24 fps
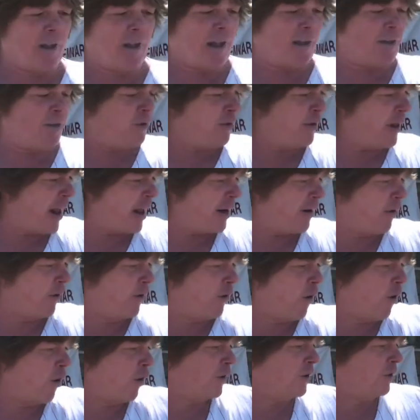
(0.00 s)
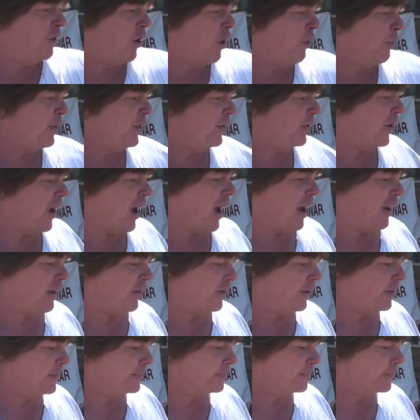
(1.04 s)
and you do that on all your open
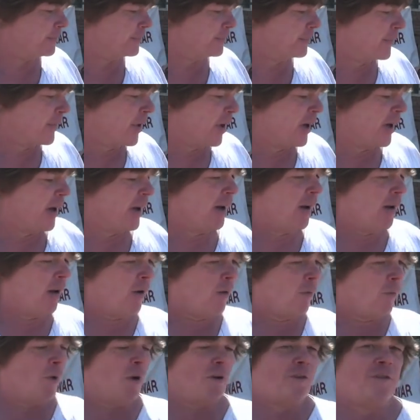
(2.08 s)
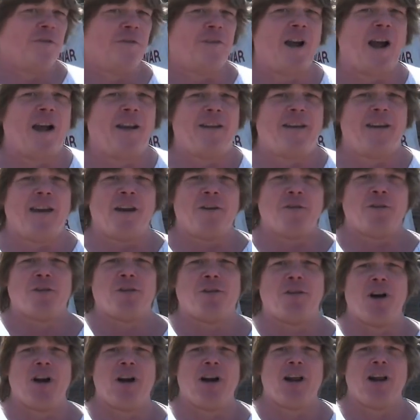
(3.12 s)
sides. Once you've got the edge
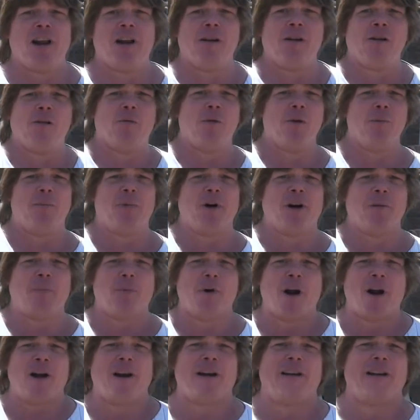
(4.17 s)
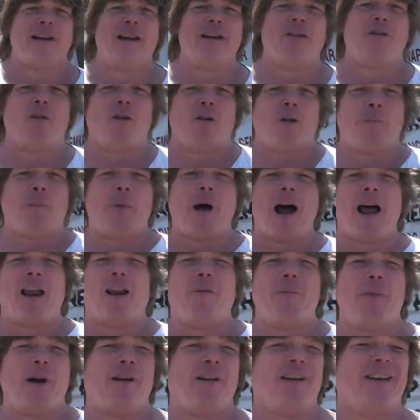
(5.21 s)
restraint in, we bring a product in called
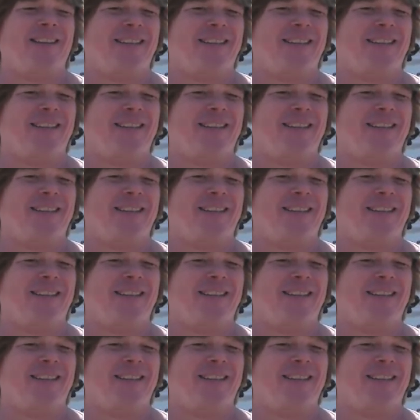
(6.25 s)
polymeric